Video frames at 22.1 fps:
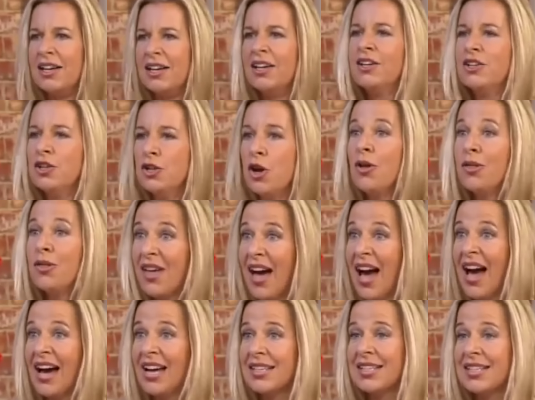Number two,
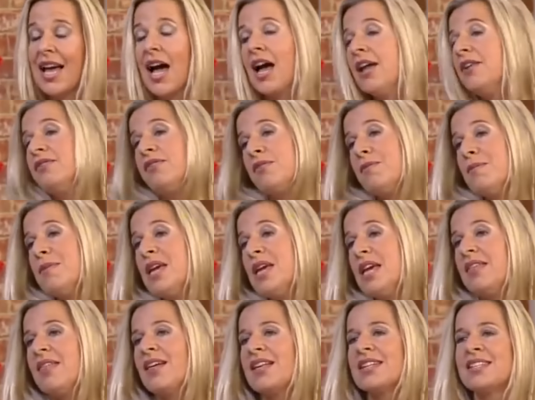the
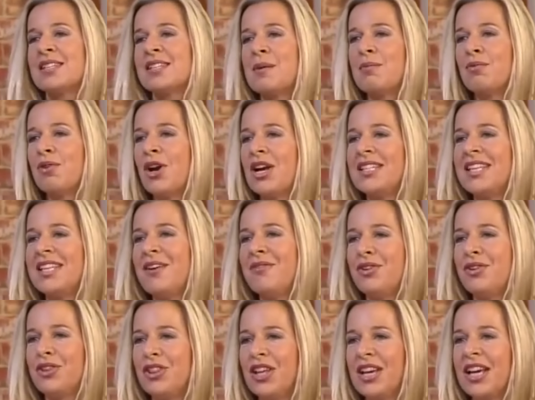children's names
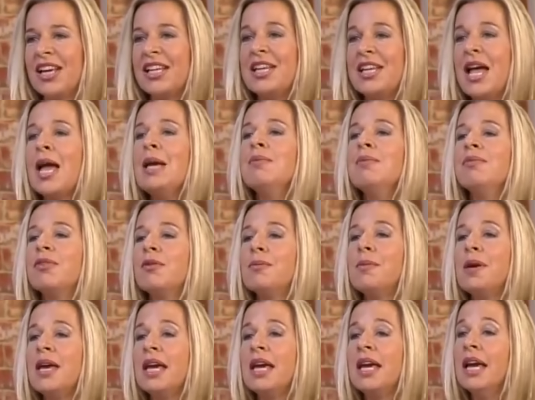row. A name for
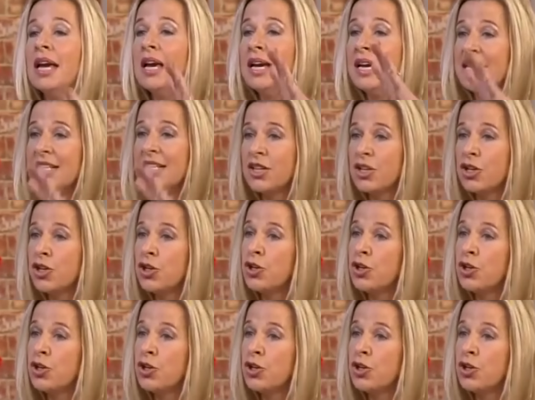me is a